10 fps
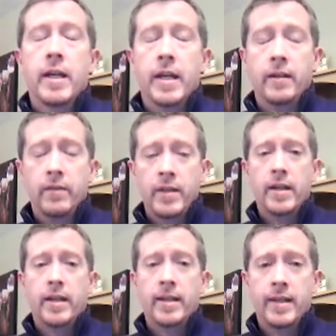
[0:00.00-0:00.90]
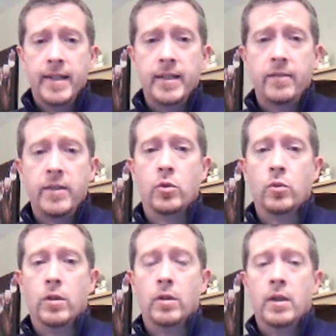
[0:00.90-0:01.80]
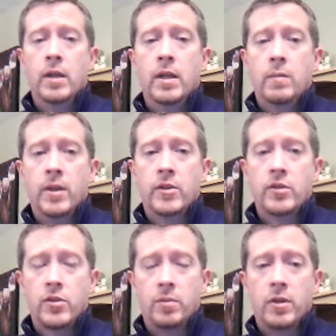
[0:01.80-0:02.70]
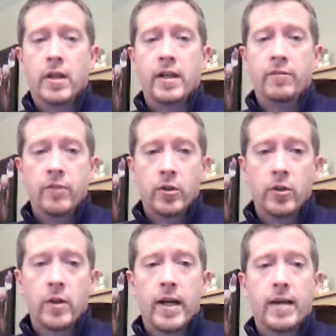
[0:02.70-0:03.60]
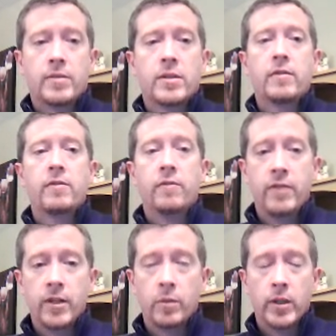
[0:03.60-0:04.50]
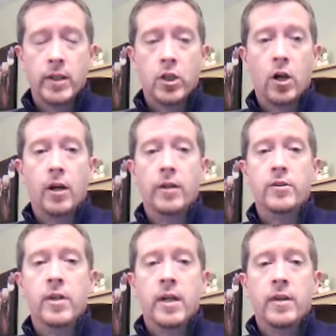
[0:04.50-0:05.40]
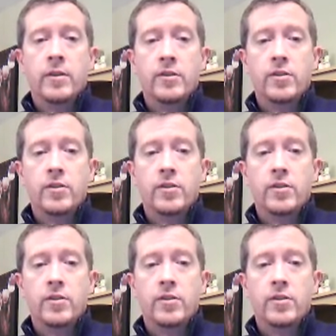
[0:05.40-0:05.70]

an individual must supply photographs, fingerprint cards, the